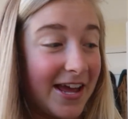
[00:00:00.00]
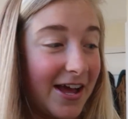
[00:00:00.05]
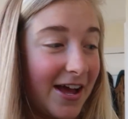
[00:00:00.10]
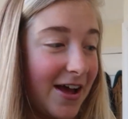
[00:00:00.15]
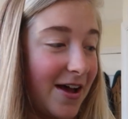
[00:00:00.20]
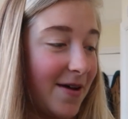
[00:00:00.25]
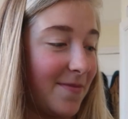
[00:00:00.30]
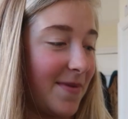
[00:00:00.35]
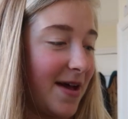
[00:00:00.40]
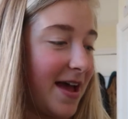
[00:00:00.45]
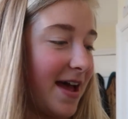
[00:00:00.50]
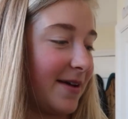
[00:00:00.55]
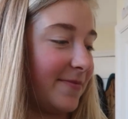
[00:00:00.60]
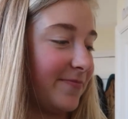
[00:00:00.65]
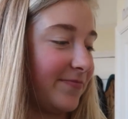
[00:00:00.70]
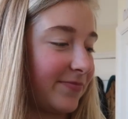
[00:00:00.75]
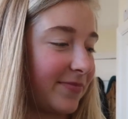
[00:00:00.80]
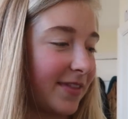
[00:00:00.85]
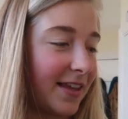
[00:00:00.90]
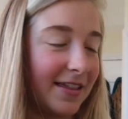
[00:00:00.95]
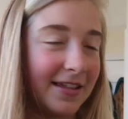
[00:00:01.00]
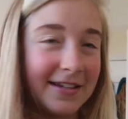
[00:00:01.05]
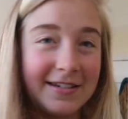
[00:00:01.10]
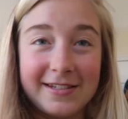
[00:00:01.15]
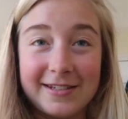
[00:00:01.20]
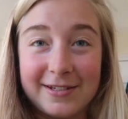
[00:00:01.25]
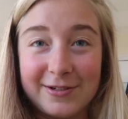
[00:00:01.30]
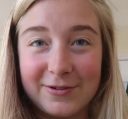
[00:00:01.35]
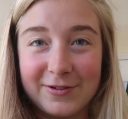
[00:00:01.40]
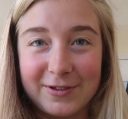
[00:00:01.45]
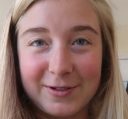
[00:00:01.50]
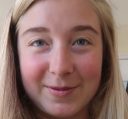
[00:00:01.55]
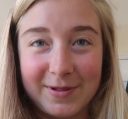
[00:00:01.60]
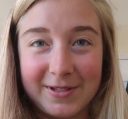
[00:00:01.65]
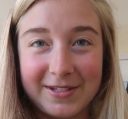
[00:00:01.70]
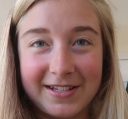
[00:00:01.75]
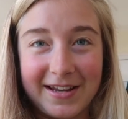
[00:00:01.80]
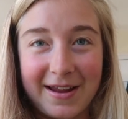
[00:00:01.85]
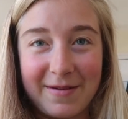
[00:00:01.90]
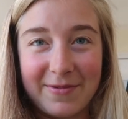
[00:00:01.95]
This is not a
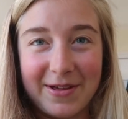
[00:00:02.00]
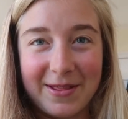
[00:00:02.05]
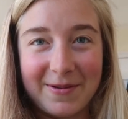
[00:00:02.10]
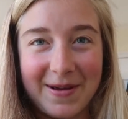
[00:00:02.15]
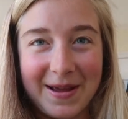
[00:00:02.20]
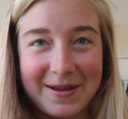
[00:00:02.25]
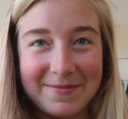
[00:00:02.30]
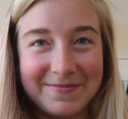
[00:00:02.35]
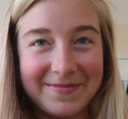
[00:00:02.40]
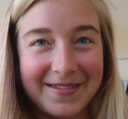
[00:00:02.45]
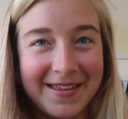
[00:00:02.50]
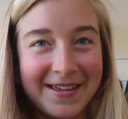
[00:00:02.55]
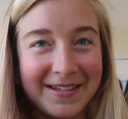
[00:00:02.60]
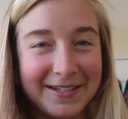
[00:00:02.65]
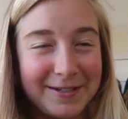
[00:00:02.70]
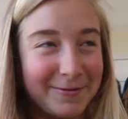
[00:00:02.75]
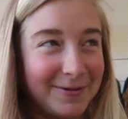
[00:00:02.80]
sponsored ad, by the way.